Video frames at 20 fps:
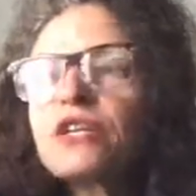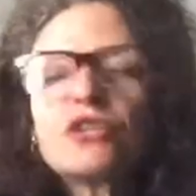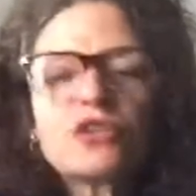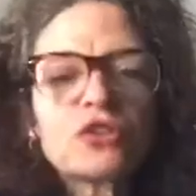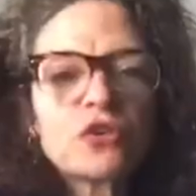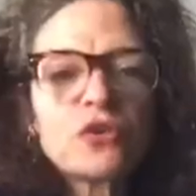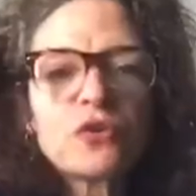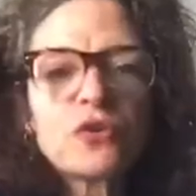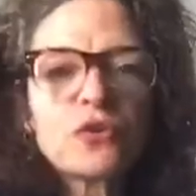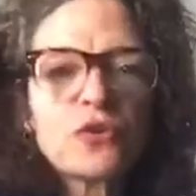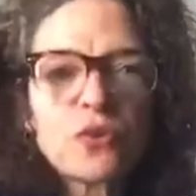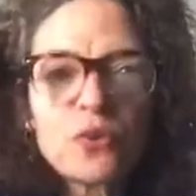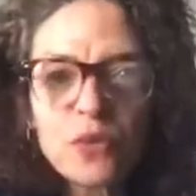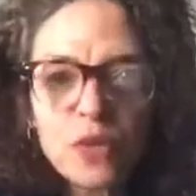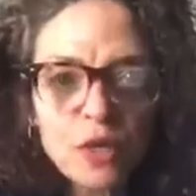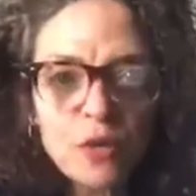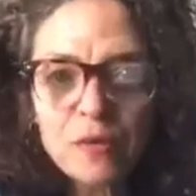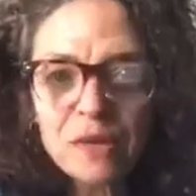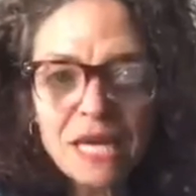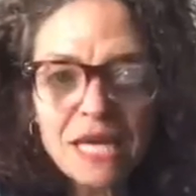show you the
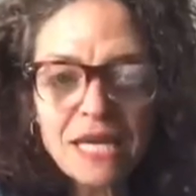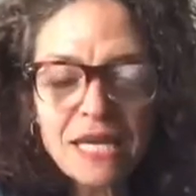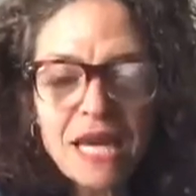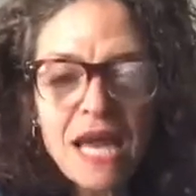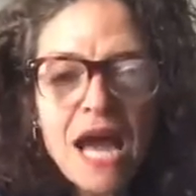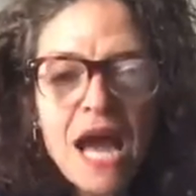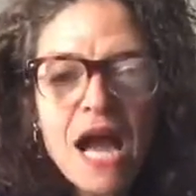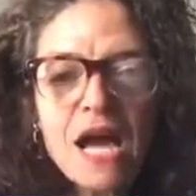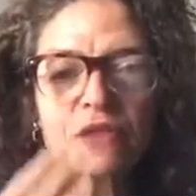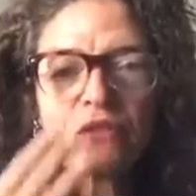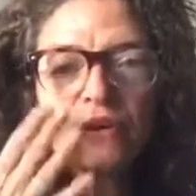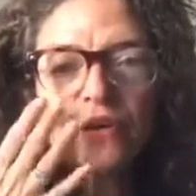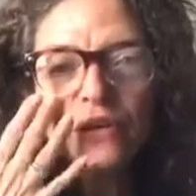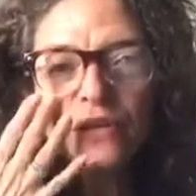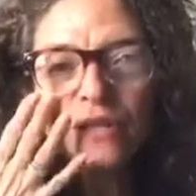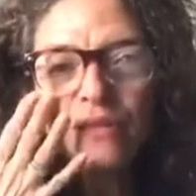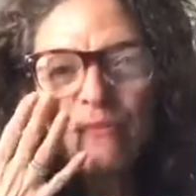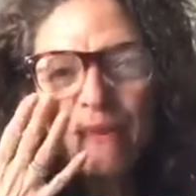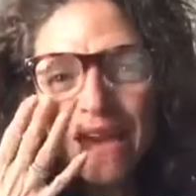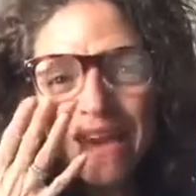real me, the
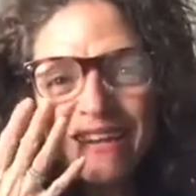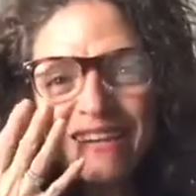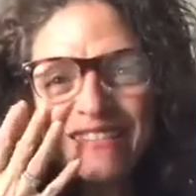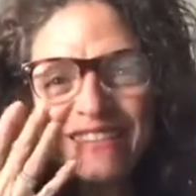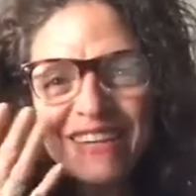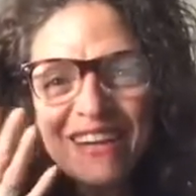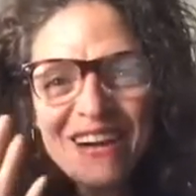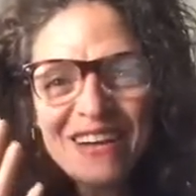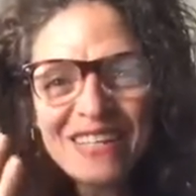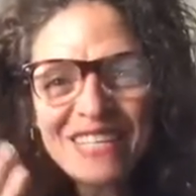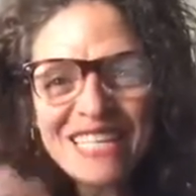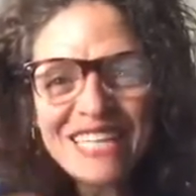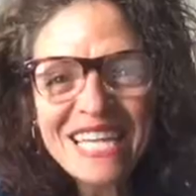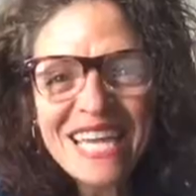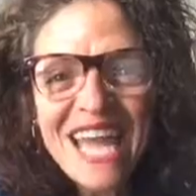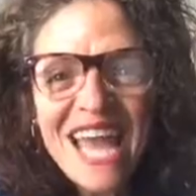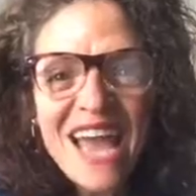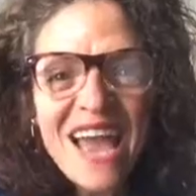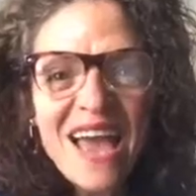good, the bad, and the ugly.